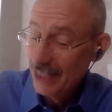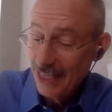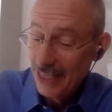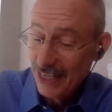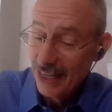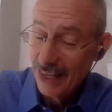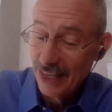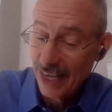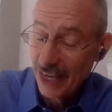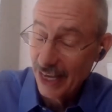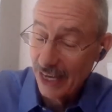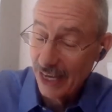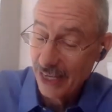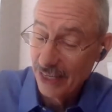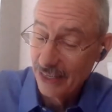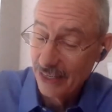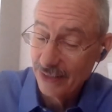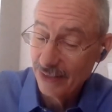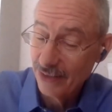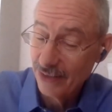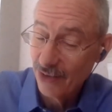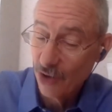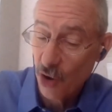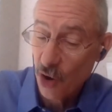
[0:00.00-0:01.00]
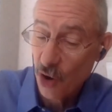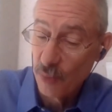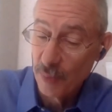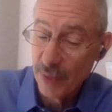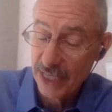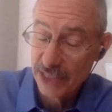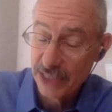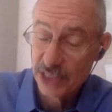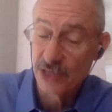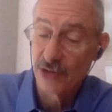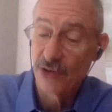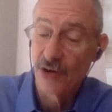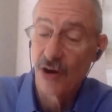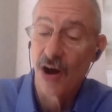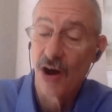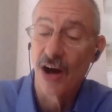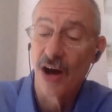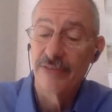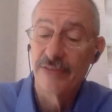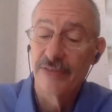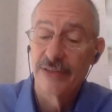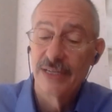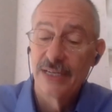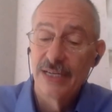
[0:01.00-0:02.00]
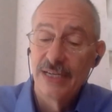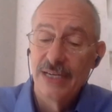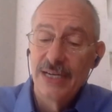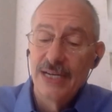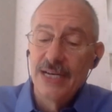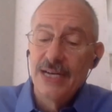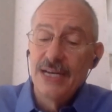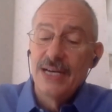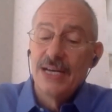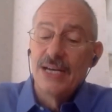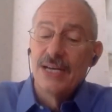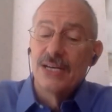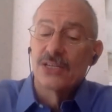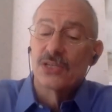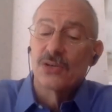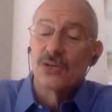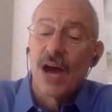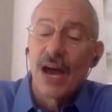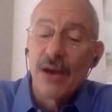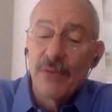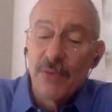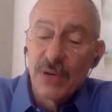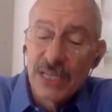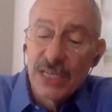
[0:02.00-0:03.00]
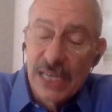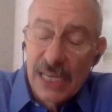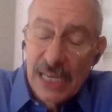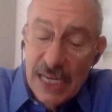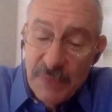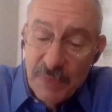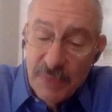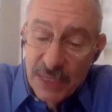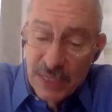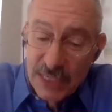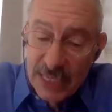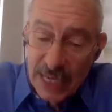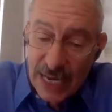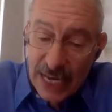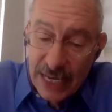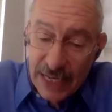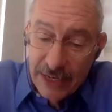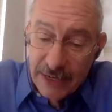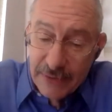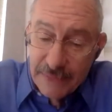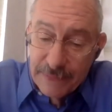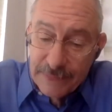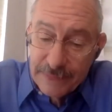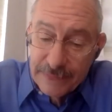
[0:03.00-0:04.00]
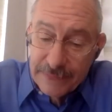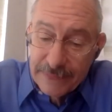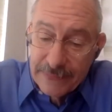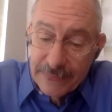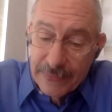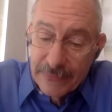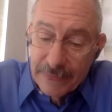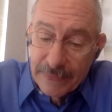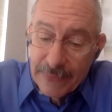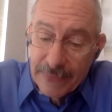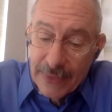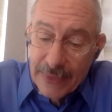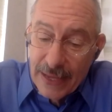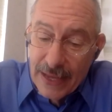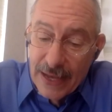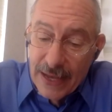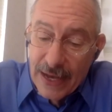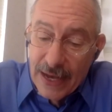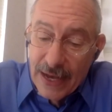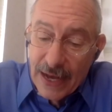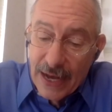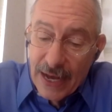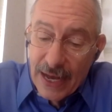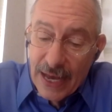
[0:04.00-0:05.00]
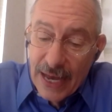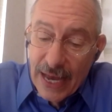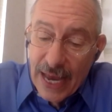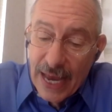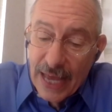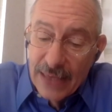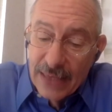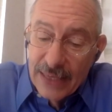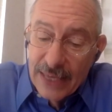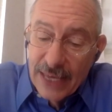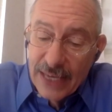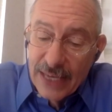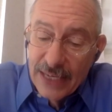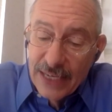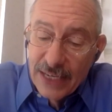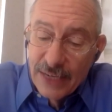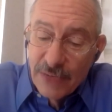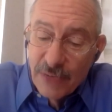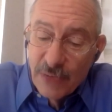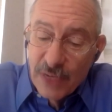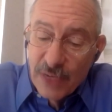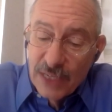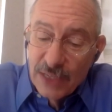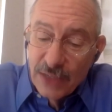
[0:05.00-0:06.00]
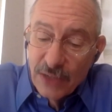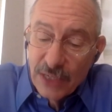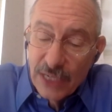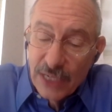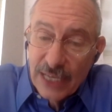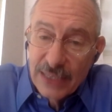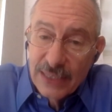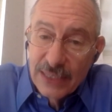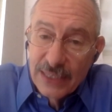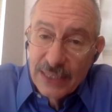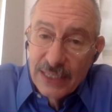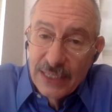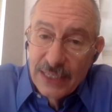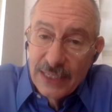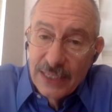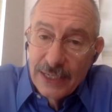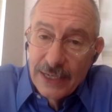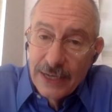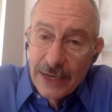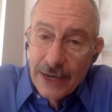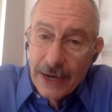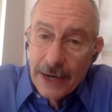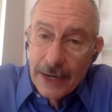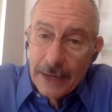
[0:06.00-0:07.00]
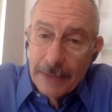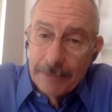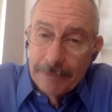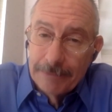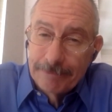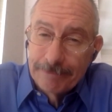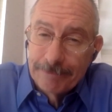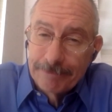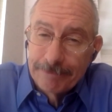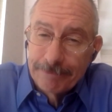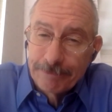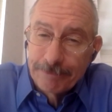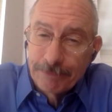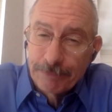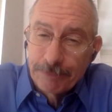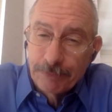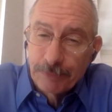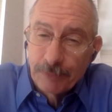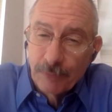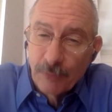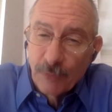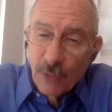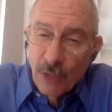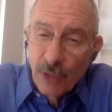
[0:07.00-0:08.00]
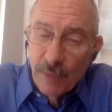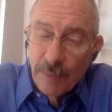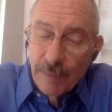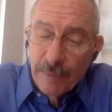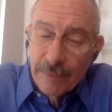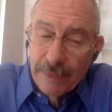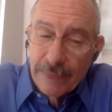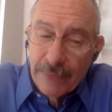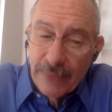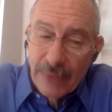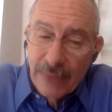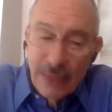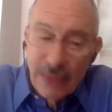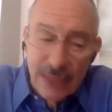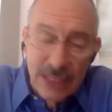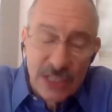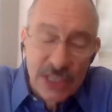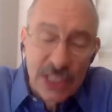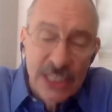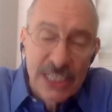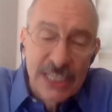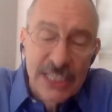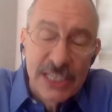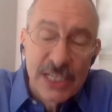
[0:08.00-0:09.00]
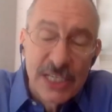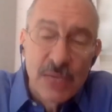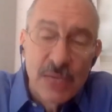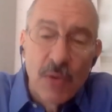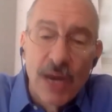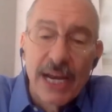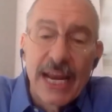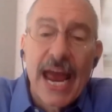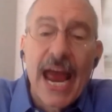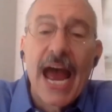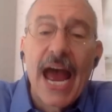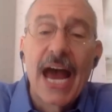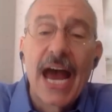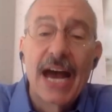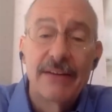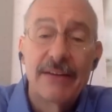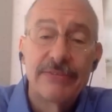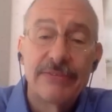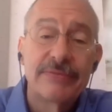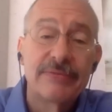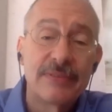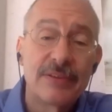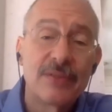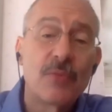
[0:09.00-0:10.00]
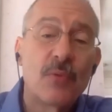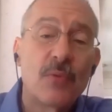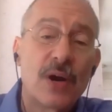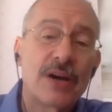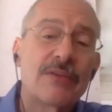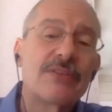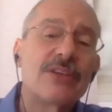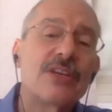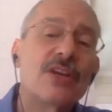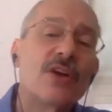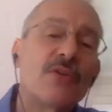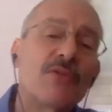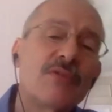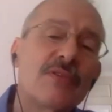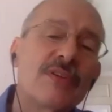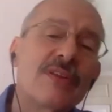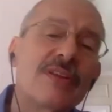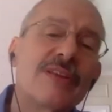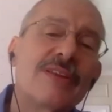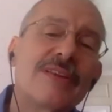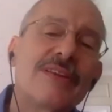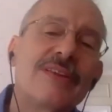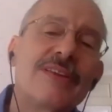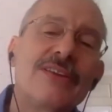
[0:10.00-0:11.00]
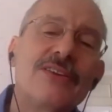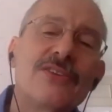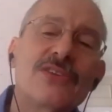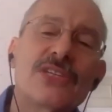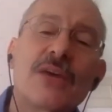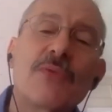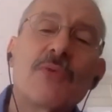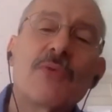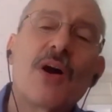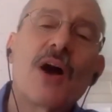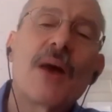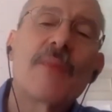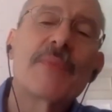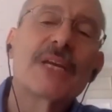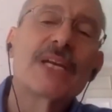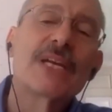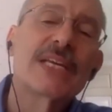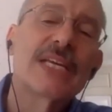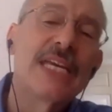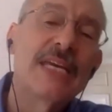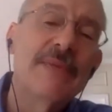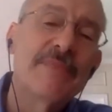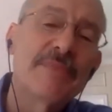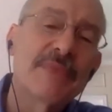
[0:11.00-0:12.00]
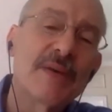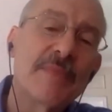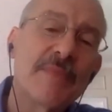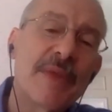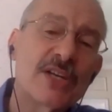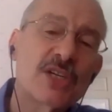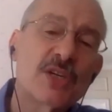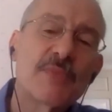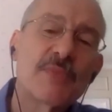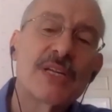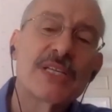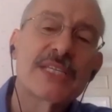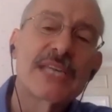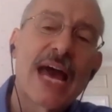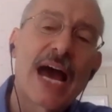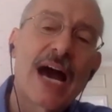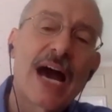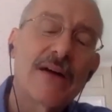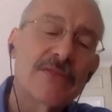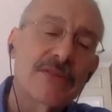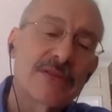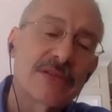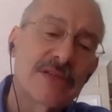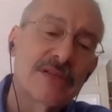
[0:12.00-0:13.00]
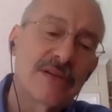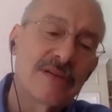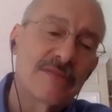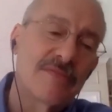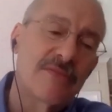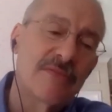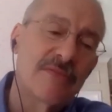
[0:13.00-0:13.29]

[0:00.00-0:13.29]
then all bets are off so I would keep the data. And then if we look at the, um, the CC1 half, where, you know, you say, well, I'm going to keep the measurements out to